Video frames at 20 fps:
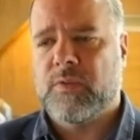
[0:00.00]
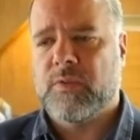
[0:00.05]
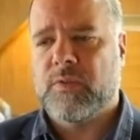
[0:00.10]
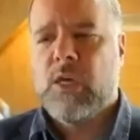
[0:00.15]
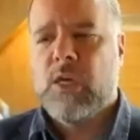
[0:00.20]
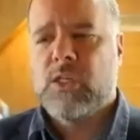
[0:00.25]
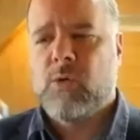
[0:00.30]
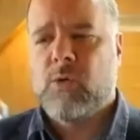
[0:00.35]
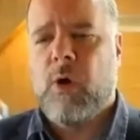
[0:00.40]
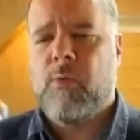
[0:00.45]

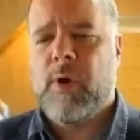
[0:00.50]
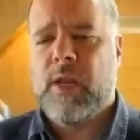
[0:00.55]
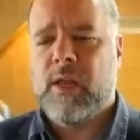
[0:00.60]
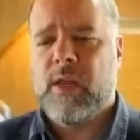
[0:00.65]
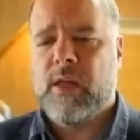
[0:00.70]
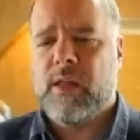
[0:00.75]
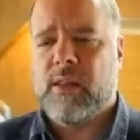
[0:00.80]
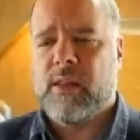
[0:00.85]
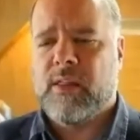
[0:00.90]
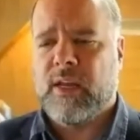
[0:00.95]
So one way
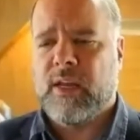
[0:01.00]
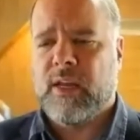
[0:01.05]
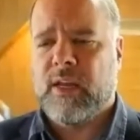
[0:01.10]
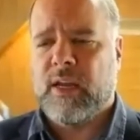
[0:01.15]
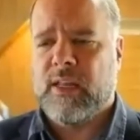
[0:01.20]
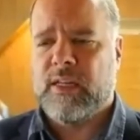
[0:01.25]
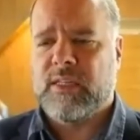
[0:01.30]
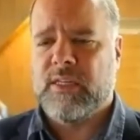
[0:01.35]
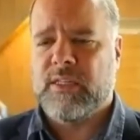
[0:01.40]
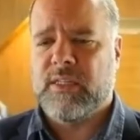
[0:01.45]
to think
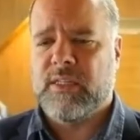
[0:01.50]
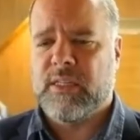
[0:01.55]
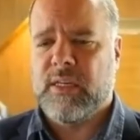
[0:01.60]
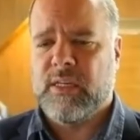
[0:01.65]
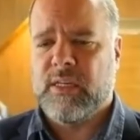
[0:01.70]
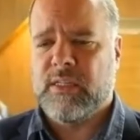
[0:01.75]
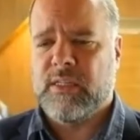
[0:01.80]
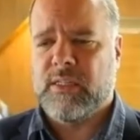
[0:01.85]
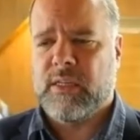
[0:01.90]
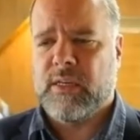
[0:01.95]
of this
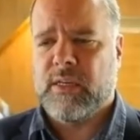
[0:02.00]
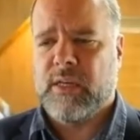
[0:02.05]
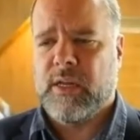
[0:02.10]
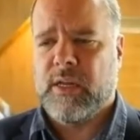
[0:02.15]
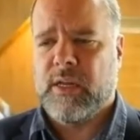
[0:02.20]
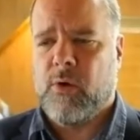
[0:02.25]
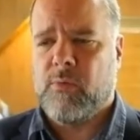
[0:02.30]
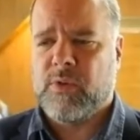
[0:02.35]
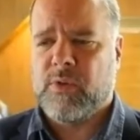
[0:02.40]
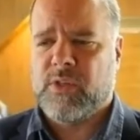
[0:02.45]
is
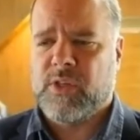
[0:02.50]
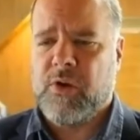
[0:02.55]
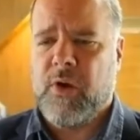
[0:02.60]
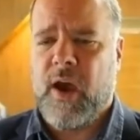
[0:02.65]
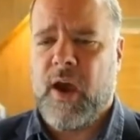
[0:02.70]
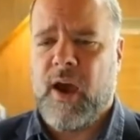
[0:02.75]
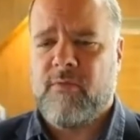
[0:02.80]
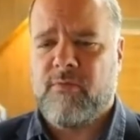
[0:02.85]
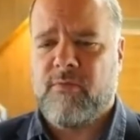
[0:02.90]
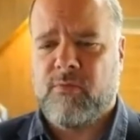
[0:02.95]
so
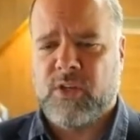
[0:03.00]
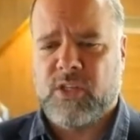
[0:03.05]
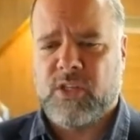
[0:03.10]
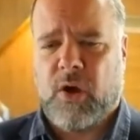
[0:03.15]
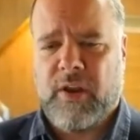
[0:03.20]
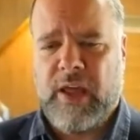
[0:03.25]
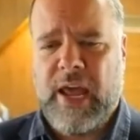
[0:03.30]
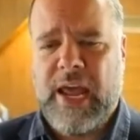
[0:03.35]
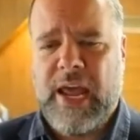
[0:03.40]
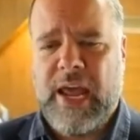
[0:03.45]
you have what's
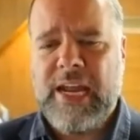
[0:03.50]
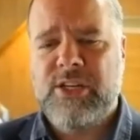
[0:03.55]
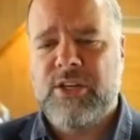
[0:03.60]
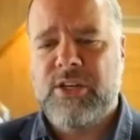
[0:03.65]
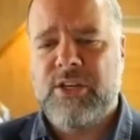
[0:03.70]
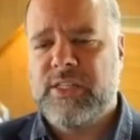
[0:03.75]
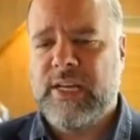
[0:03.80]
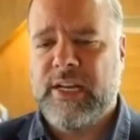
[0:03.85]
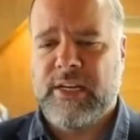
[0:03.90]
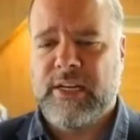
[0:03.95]
called
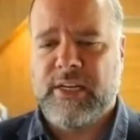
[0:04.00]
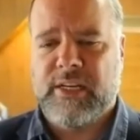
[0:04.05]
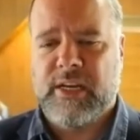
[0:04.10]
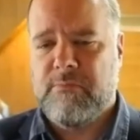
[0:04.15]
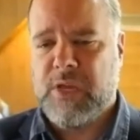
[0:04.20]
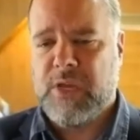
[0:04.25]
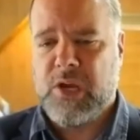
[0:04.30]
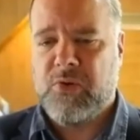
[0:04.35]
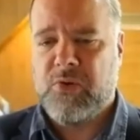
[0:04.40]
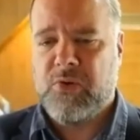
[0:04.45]
agency and
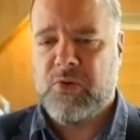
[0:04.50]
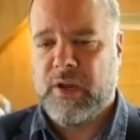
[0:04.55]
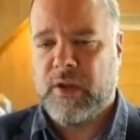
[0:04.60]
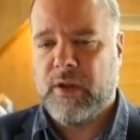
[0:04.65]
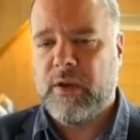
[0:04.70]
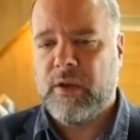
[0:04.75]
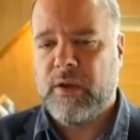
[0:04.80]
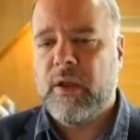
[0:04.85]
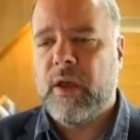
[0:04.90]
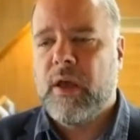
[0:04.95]

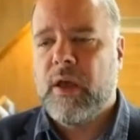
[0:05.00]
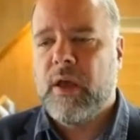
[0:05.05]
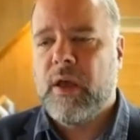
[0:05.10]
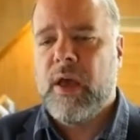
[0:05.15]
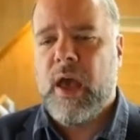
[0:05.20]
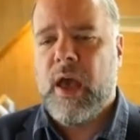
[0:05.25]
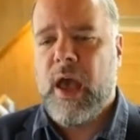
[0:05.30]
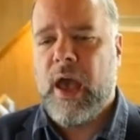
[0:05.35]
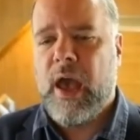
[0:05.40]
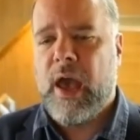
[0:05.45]
communion.
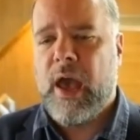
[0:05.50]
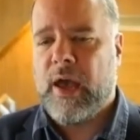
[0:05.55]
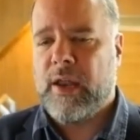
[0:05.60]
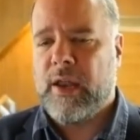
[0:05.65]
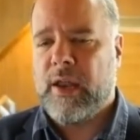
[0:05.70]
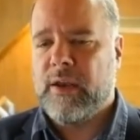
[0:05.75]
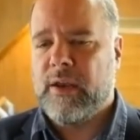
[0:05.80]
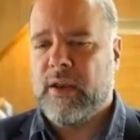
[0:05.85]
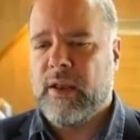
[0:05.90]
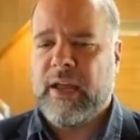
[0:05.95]

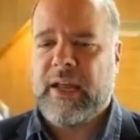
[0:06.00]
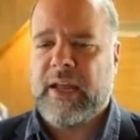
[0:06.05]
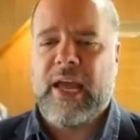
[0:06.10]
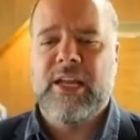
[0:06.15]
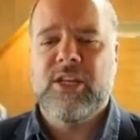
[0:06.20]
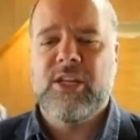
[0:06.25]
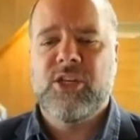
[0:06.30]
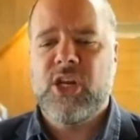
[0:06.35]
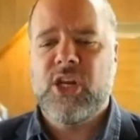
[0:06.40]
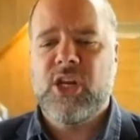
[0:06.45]
And like
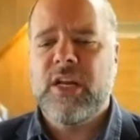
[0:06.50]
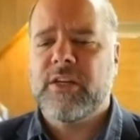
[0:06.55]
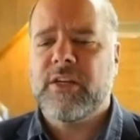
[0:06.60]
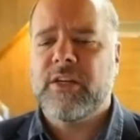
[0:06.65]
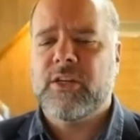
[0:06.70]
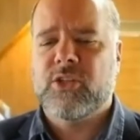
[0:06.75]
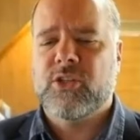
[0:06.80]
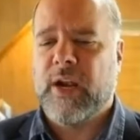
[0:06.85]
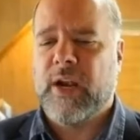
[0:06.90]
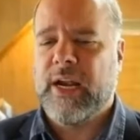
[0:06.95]

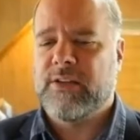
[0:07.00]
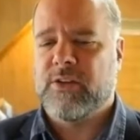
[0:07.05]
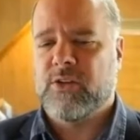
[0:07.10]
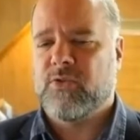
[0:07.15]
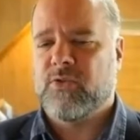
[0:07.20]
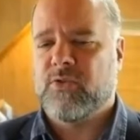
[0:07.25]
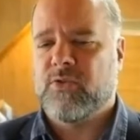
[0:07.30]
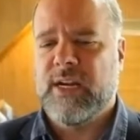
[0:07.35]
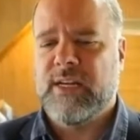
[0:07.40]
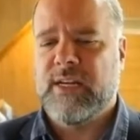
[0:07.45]
agentic traits are
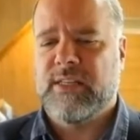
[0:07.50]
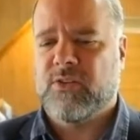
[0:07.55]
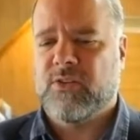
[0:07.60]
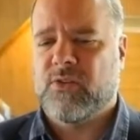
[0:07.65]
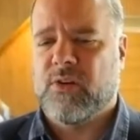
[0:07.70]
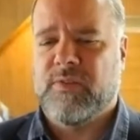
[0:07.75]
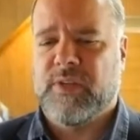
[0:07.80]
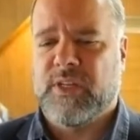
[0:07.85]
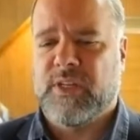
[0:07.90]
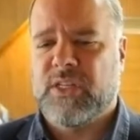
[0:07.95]
traits that
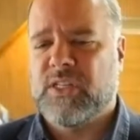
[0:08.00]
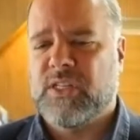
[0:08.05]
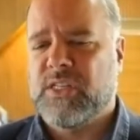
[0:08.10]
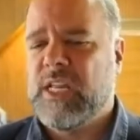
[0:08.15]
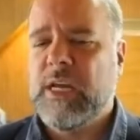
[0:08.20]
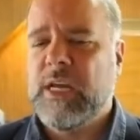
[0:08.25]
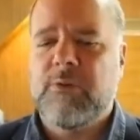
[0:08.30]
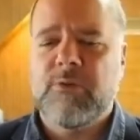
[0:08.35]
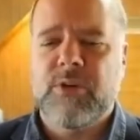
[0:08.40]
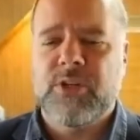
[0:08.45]
sort of
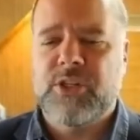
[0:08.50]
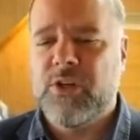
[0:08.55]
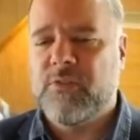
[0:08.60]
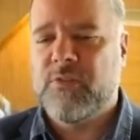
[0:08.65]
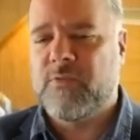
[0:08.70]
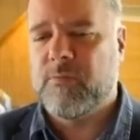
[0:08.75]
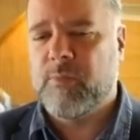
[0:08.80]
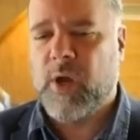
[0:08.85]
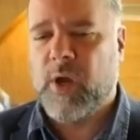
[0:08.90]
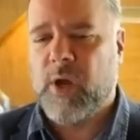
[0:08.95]
distinguish you
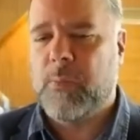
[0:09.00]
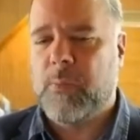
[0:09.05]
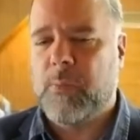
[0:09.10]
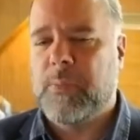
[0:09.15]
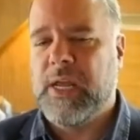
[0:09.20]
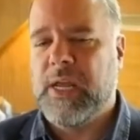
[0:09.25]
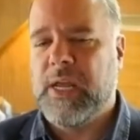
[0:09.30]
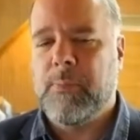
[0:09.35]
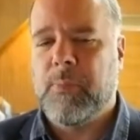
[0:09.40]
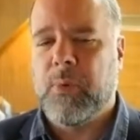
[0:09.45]
from other
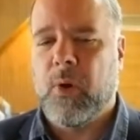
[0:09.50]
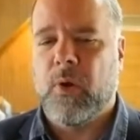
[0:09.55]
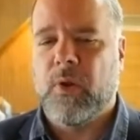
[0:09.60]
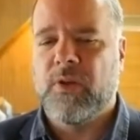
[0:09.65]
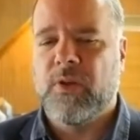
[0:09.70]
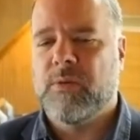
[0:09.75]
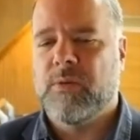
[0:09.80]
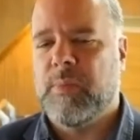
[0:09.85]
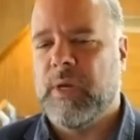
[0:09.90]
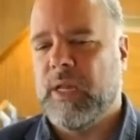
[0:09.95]
people.
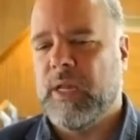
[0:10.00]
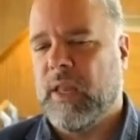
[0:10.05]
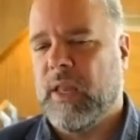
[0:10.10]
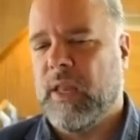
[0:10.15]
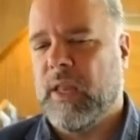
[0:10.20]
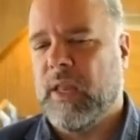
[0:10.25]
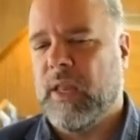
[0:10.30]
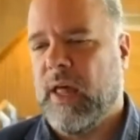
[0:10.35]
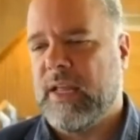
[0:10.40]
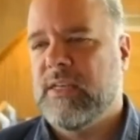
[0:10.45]
These would be
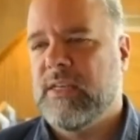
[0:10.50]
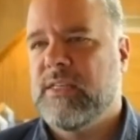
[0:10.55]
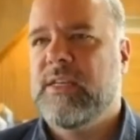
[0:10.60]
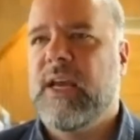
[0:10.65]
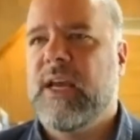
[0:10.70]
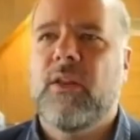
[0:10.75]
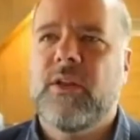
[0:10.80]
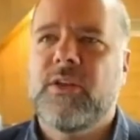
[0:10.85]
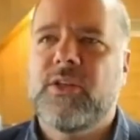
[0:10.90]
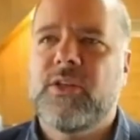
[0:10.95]
like
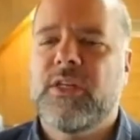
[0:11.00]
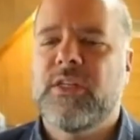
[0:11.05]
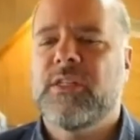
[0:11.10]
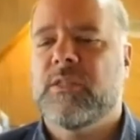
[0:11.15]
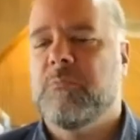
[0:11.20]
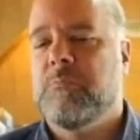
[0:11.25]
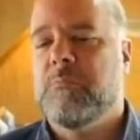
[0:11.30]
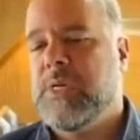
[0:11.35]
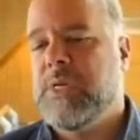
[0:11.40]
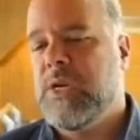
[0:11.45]

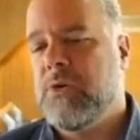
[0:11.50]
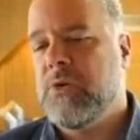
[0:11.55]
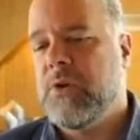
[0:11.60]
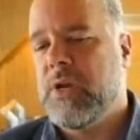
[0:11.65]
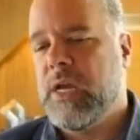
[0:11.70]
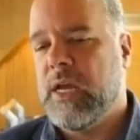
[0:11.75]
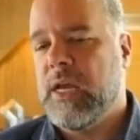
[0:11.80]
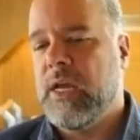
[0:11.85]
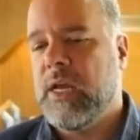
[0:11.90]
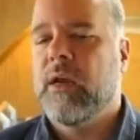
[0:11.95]
intelligence,
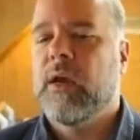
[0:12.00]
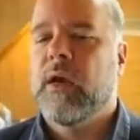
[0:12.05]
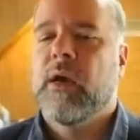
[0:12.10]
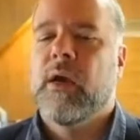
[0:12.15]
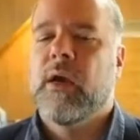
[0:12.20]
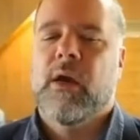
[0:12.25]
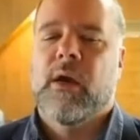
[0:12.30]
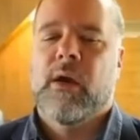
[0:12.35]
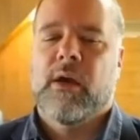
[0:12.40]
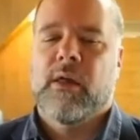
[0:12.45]
beauty,
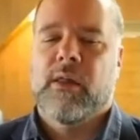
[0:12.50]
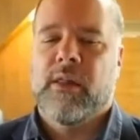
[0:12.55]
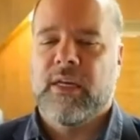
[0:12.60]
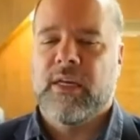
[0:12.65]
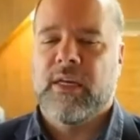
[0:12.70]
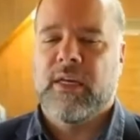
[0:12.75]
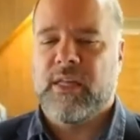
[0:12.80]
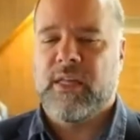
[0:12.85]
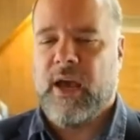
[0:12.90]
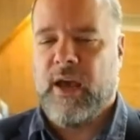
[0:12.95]

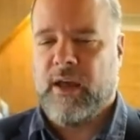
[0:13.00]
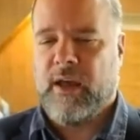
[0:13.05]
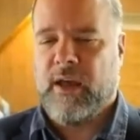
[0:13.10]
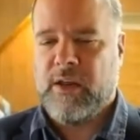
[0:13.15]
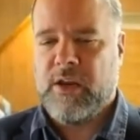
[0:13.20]
things that